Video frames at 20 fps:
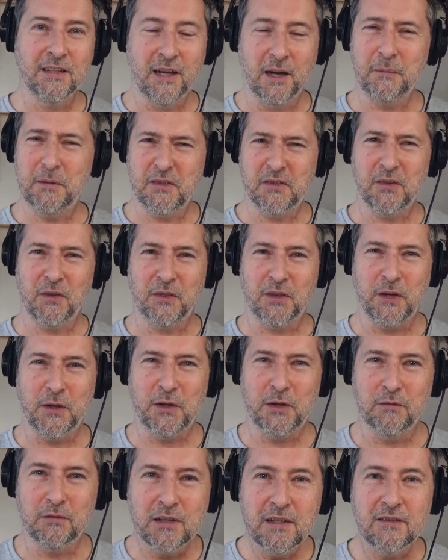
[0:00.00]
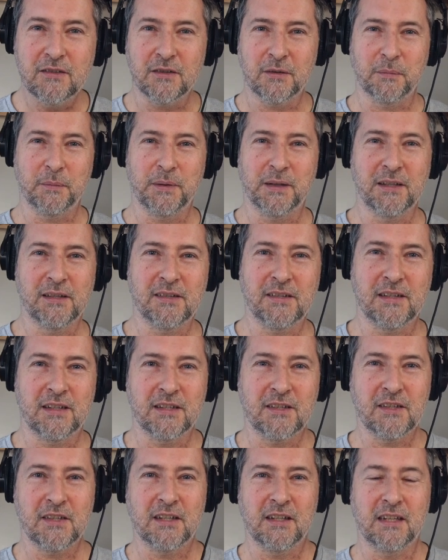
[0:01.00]
I mean, it's not the only reason, but
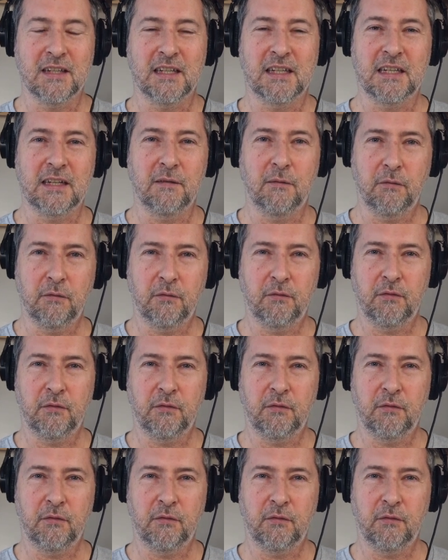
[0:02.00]
it certainly